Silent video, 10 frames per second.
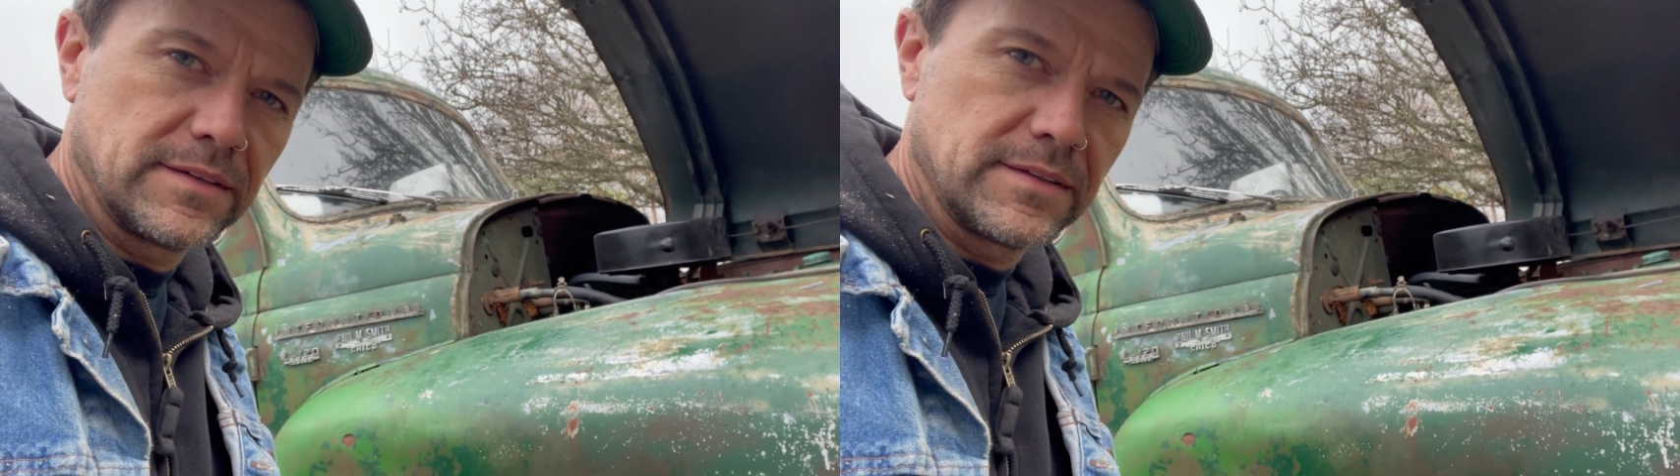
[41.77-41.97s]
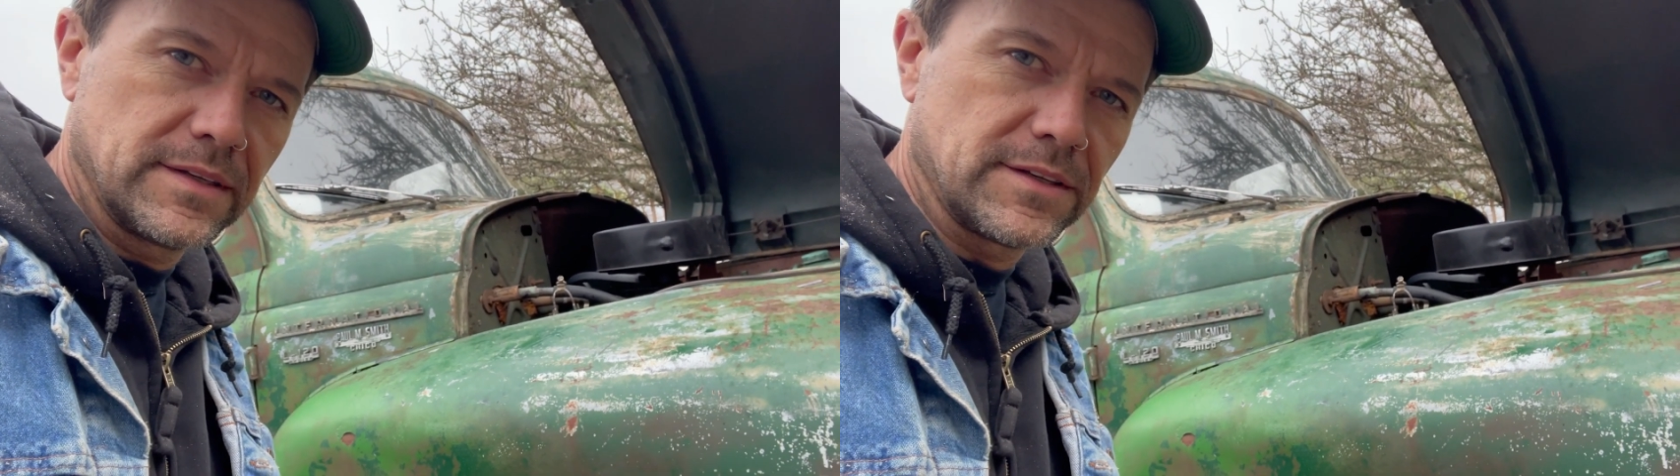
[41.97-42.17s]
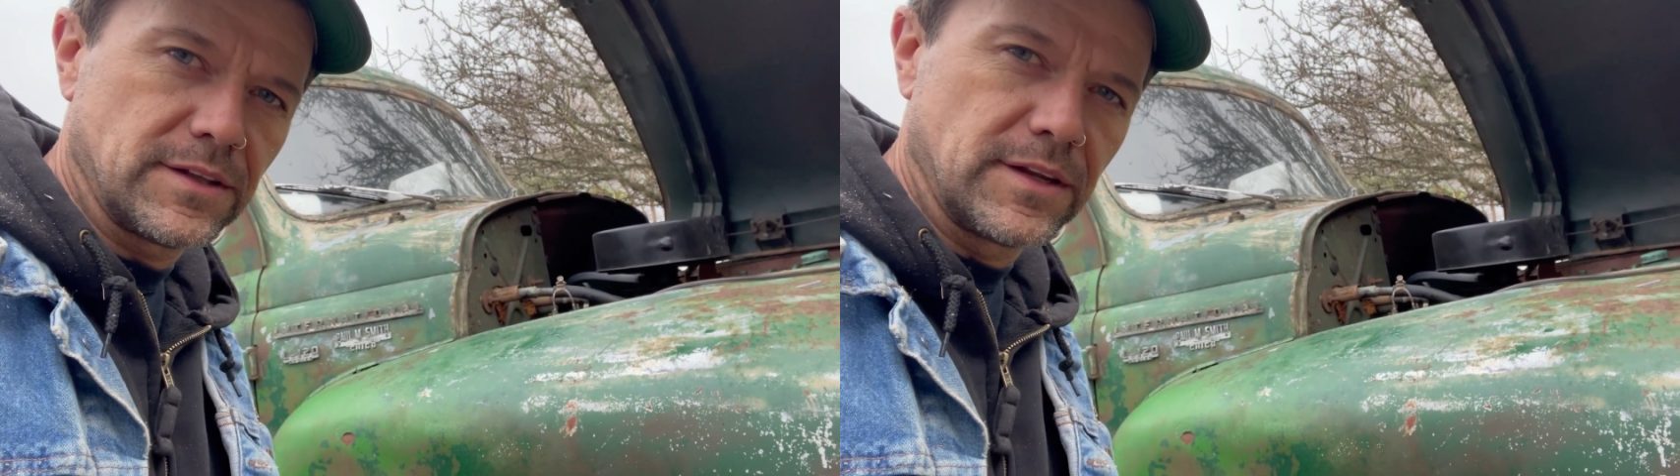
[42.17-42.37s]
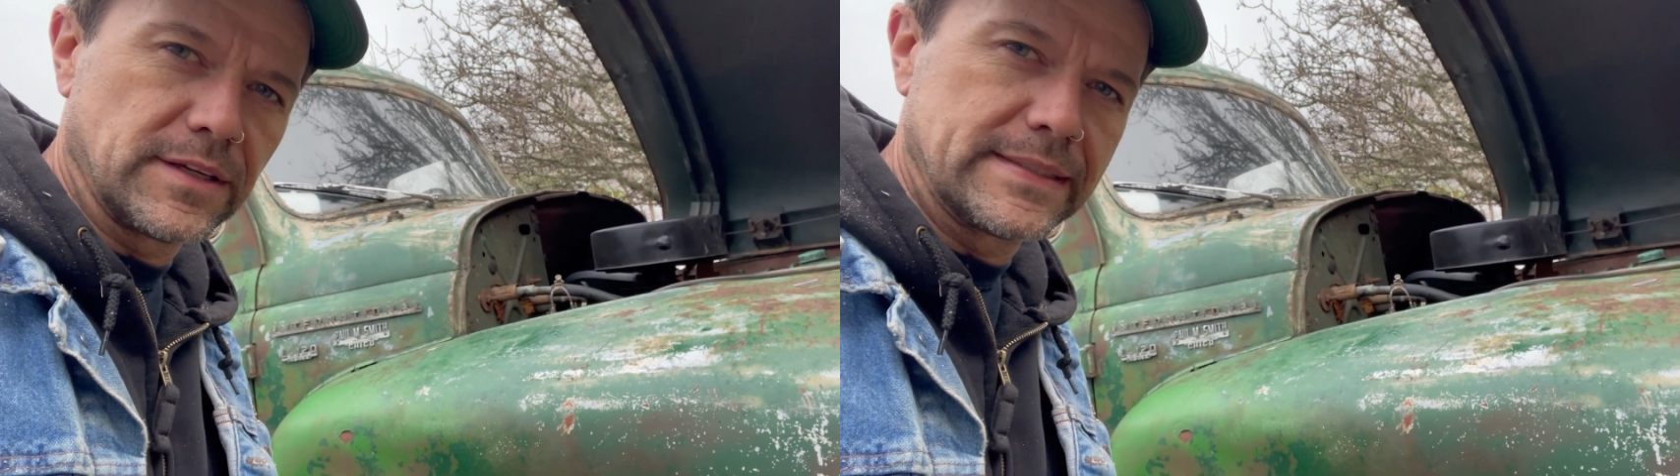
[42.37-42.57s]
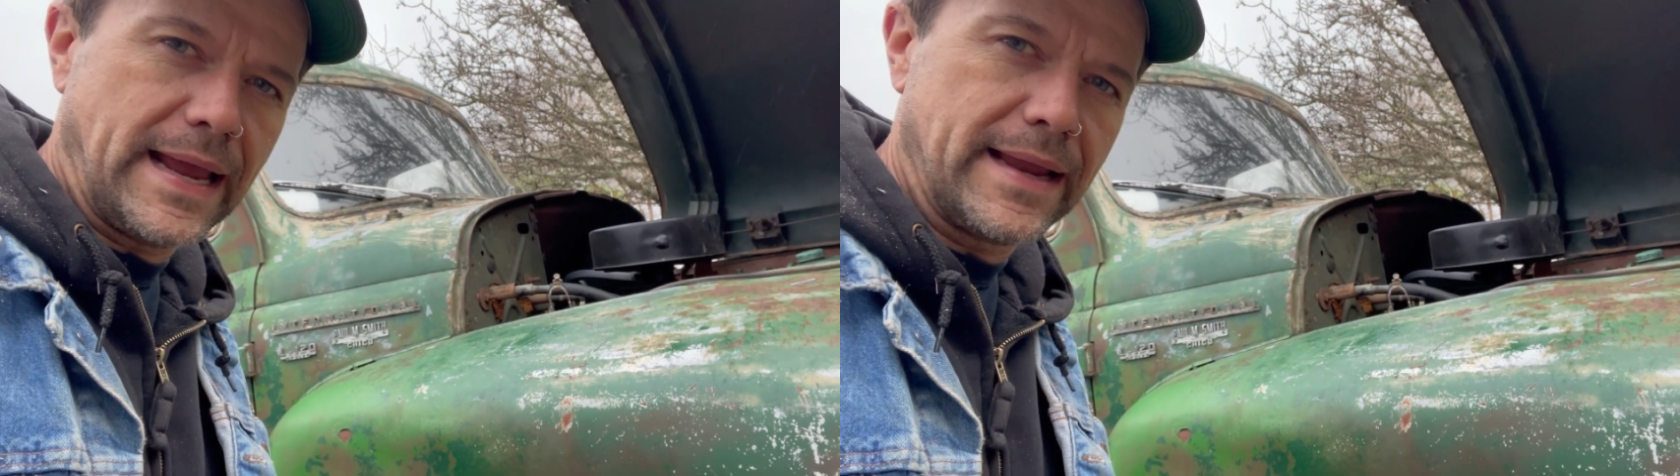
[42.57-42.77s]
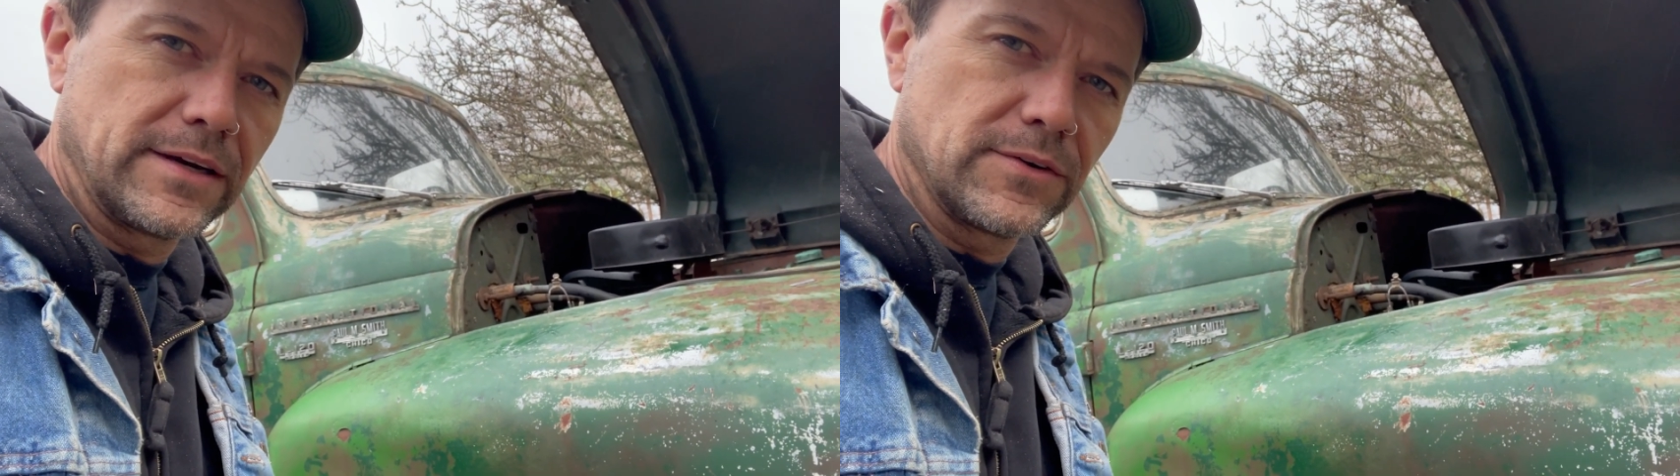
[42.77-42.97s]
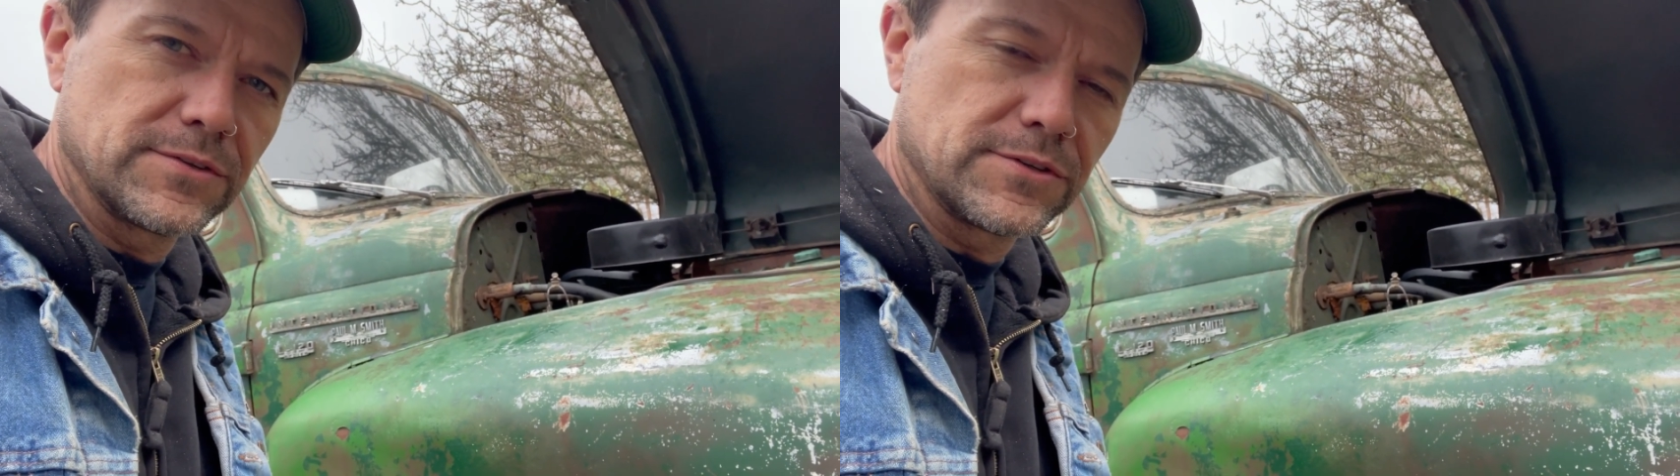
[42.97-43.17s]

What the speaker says: the little diagnosis